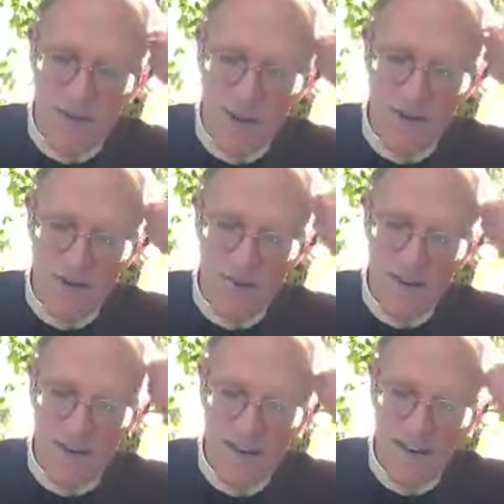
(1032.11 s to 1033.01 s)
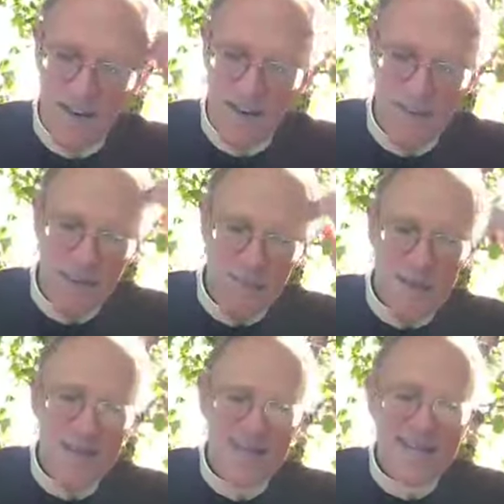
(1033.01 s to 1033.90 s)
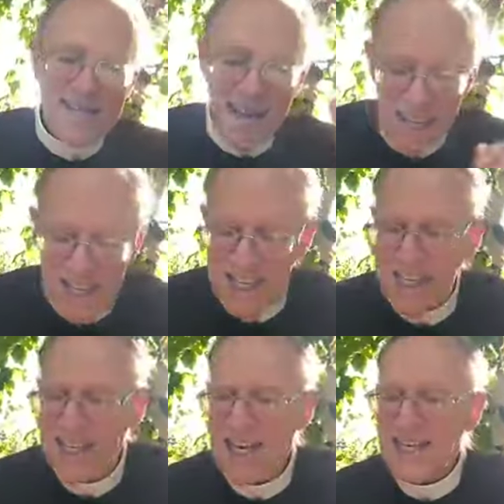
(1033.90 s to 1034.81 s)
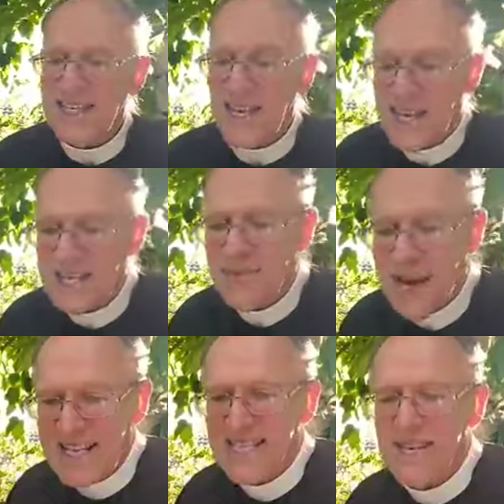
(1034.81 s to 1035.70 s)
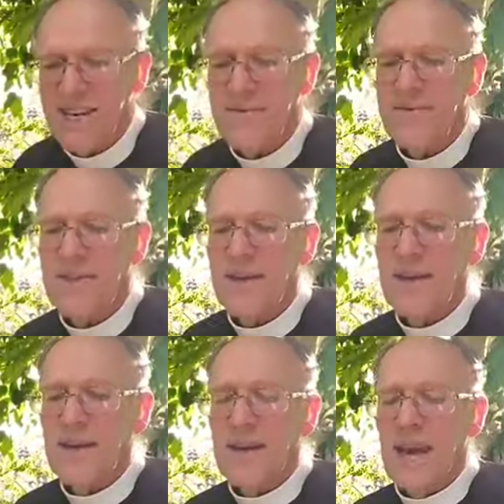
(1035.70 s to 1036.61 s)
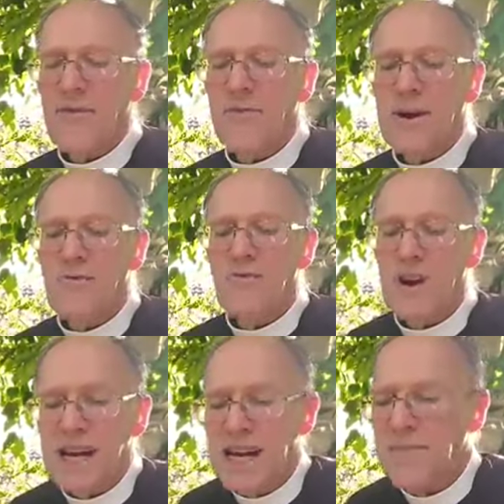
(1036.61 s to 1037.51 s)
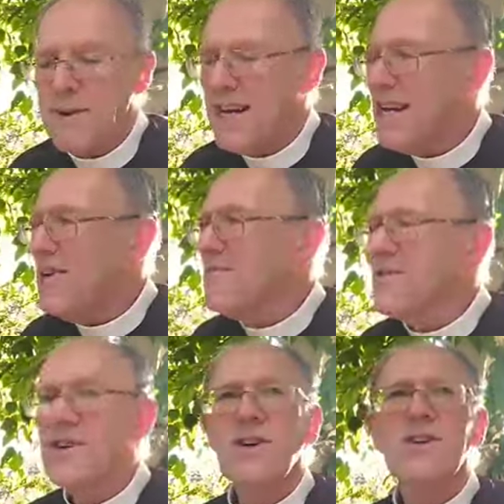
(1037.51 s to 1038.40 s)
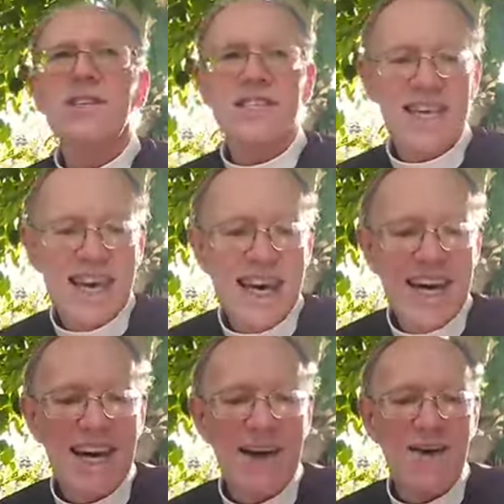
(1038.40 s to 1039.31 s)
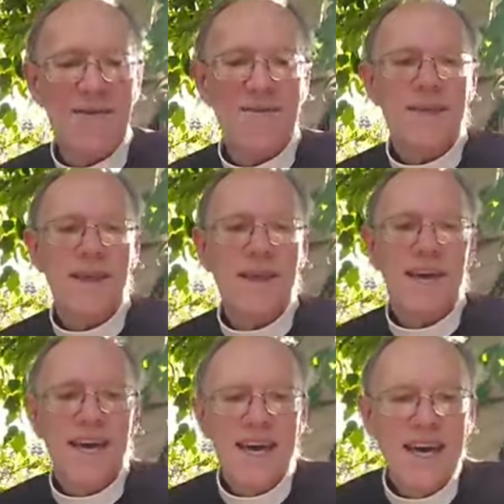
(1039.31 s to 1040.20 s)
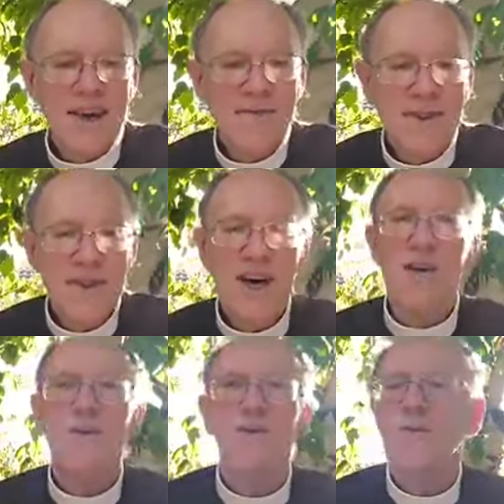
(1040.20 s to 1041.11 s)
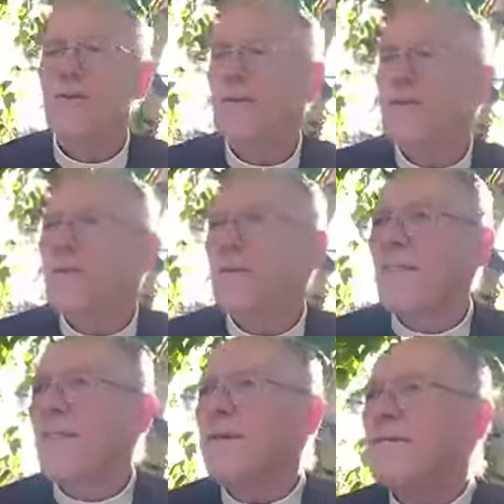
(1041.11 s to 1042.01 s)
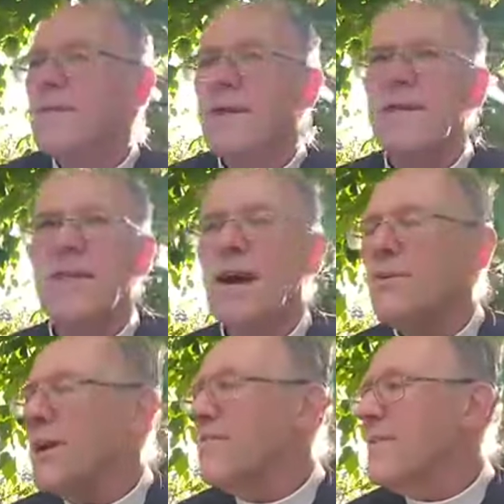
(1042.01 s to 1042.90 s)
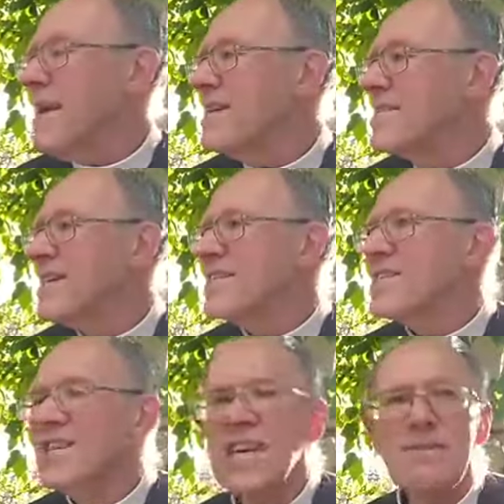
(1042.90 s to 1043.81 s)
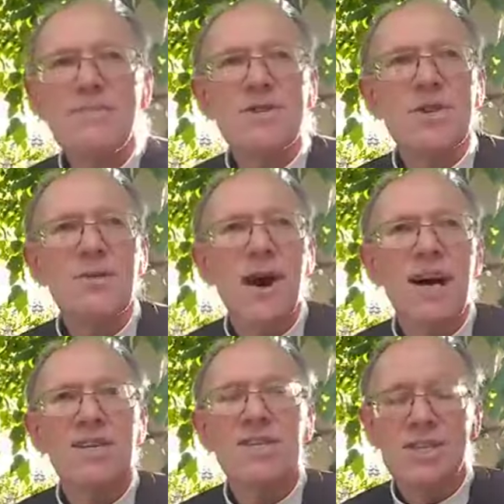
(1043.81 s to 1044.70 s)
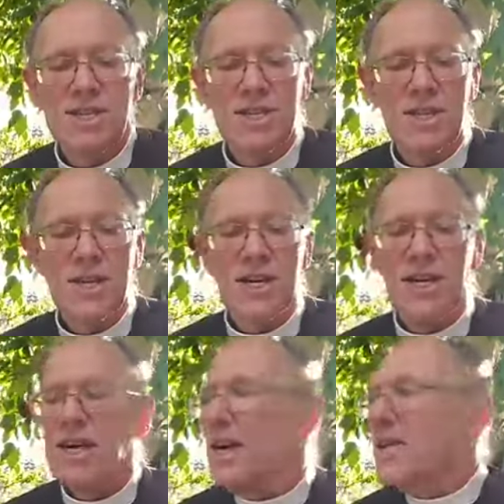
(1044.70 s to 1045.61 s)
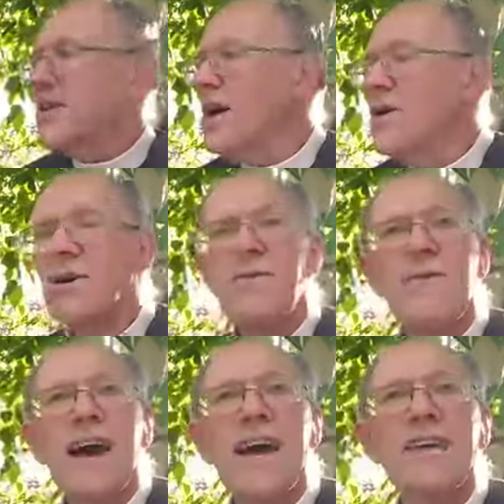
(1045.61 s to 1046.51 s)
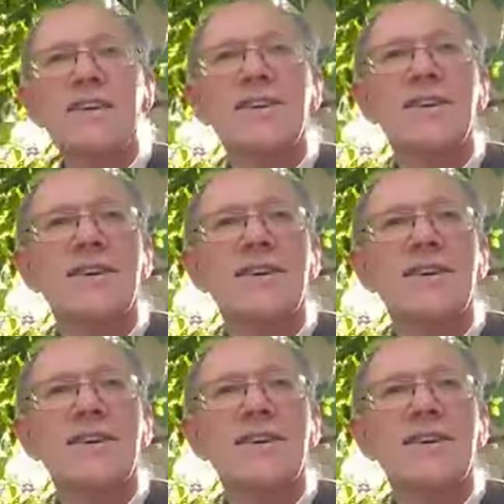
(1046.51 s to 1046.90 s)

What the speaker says: won't affect God. But it does matter. If we really believe that God is there, even though there will be, as it seems to us, no effect.